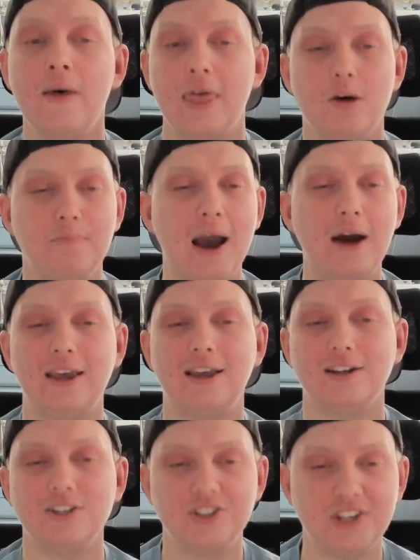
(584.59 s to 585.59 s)
about a
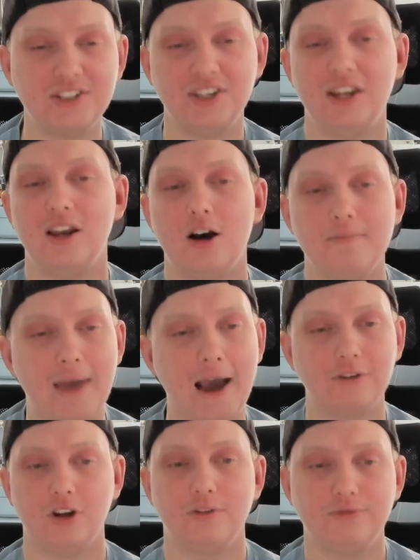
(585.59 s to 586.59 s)
consistent
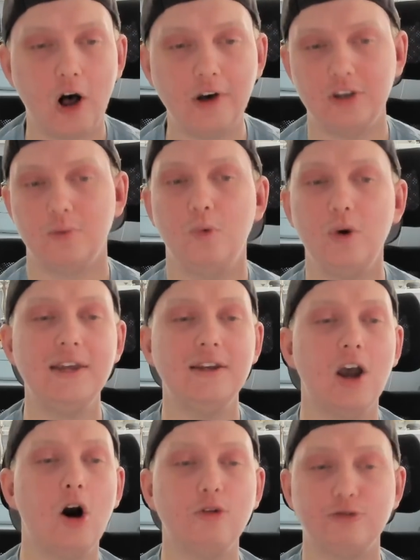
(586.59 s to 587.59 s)
amount of volume. We
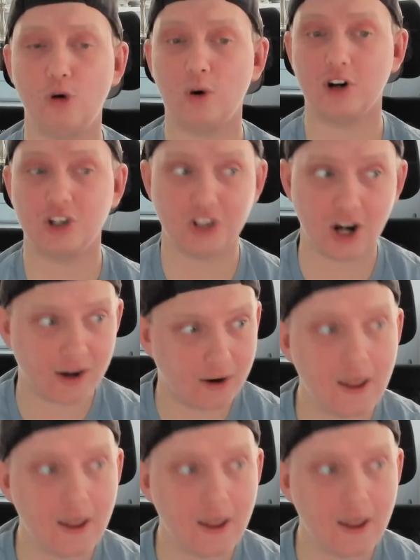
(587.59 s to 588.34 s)
know for sure